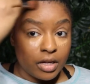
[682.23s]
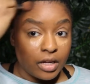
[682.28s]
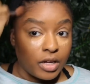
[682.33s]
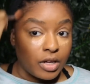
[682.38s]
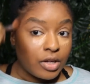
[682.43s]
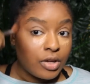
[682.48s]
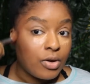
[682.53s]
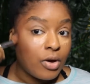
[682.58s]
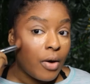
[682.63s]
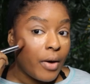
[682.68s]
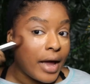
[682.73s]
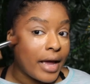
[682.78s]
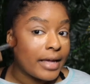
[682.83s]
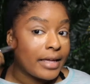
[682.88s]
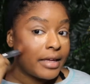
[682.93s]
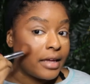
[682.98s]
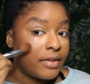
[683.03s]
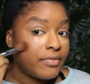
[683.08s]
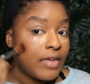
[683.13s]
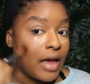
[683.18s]
You go ahead
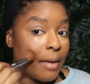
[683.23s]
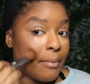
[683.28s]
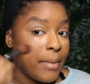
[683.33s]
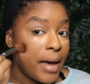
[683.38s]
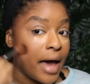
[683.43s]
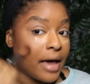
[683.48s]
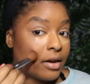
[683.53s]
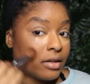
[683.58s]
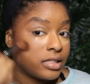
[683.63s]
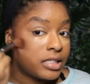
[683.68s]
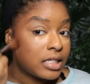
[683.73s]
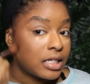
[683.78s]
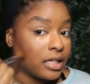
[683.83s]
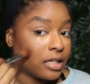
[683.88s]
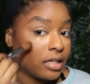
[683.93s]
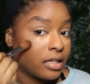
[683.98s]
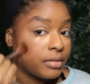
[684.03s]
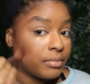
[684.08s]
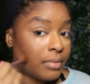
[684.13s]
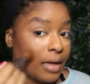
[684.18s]
and give that battle to
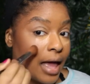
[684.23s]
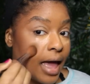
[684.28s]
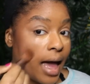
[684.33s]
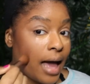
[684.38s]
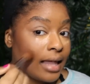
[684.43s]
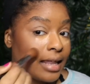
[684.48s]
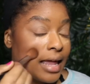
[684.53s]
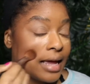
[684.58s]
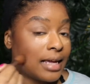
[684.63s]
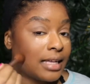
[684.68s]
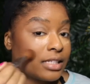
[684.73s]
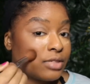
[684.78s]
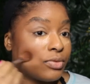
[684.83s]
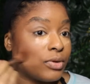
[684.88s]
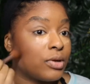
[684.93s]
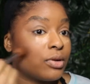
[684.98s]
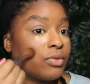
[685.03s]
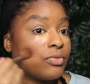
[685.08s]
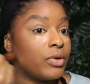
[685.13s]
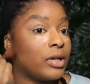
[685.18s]
Him. Act like it's
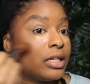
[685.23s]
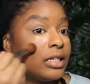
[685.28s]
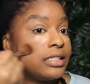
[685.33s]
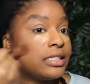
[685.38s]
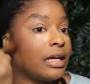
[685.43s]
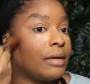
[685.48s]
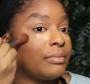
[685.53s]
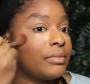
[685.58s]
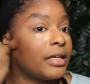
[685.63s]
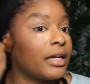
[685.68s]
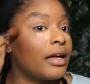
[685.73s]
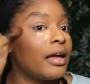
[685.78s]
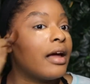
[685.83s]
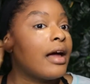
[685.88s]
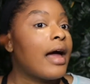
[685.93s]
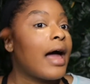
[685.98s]
real, really something.